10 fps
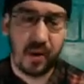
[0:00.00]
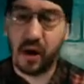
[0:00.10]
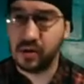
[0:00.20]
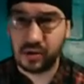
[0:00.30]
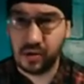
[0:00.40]

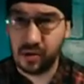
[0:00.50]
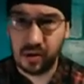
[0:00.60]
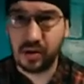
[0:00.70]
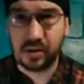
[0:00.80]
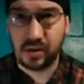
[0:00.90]
Also
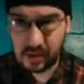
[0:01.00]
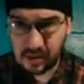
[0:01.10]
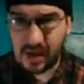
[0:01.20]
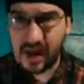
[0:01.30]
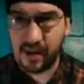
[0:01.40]
looks
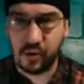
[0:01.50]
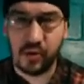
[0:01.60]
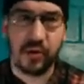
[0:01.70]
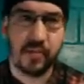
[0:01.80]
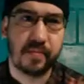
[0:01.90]
damn
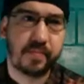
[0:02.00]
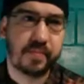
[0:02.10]
good.